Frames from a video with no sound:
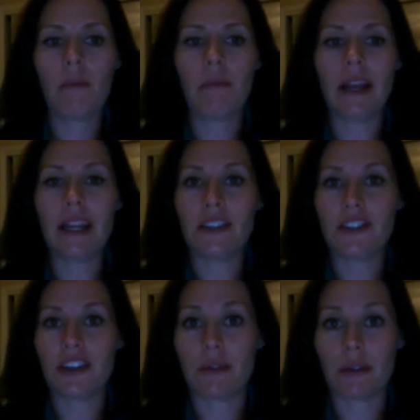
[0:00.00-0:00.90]
but
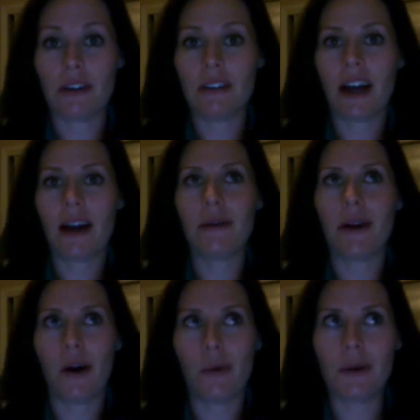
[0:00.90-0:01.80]
in general I
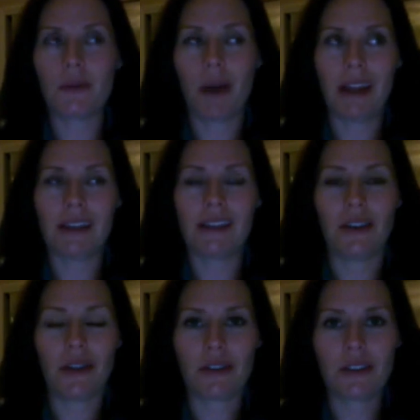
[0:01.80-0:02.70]
would always wait
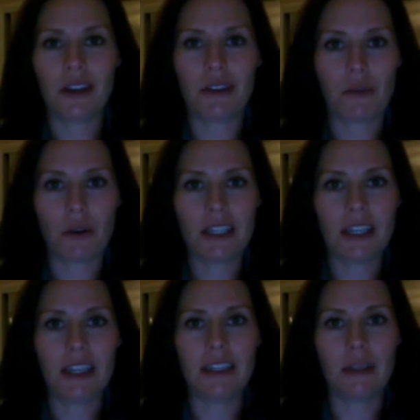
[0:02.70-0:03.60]
until 13 or
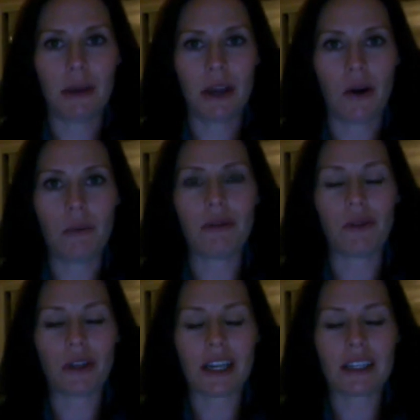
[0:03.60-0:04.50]
14 DPO
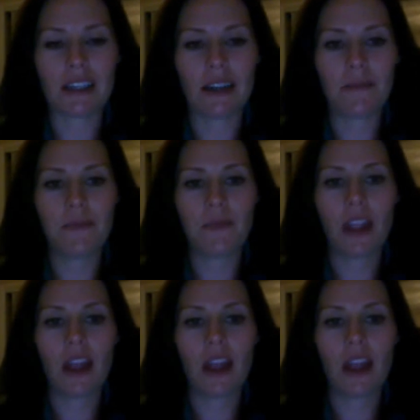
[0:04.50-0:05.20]
before testing.